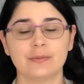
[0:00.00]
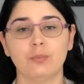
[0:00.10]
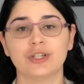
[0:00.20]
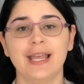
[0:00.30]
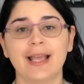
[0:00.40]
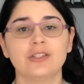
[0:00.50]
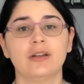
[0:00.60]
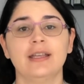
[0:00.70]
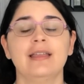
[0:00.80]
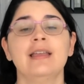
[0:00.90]
more text on
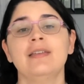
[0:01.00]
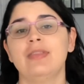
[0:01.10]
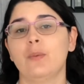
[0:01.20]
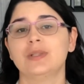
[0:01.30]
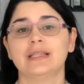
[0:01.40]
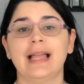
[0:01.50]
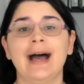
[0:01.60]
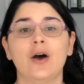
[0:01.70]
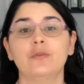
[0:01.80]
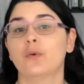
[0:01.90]
it than what's allowed,